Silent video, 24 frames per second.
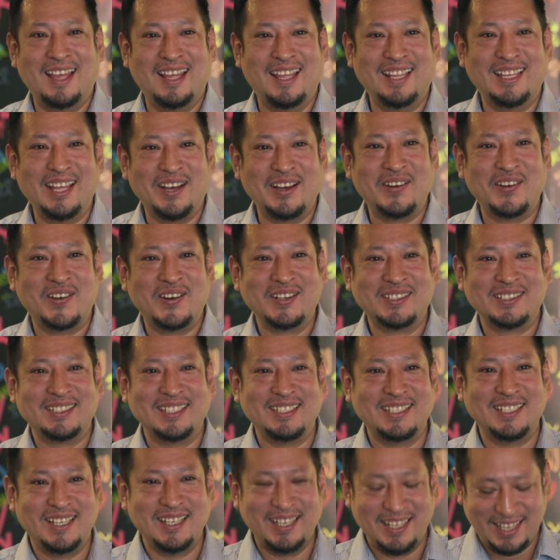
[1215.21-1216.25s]
the
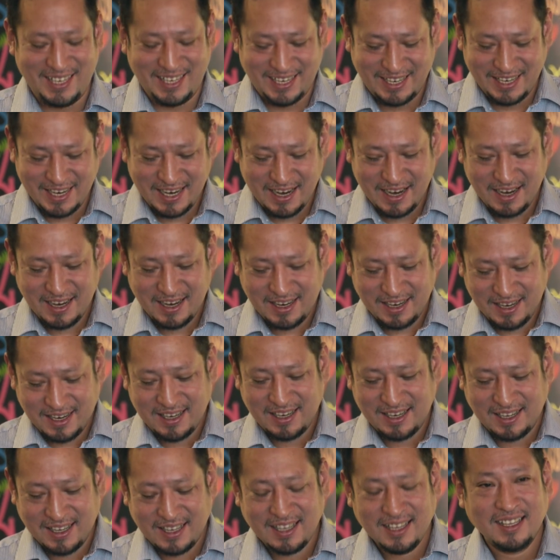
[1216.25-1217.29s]
horses in here.
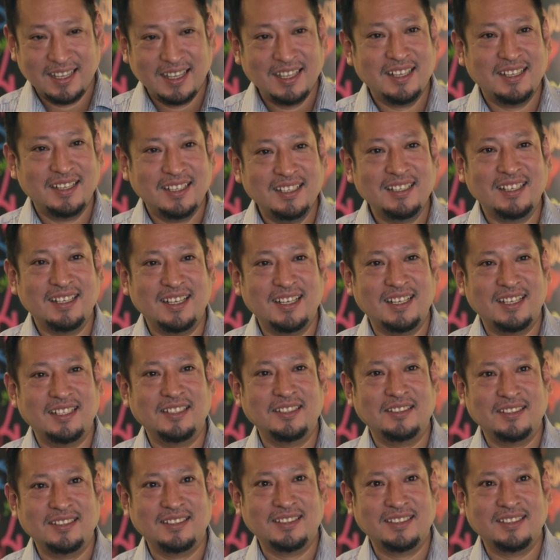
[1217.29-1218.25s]
Yeah.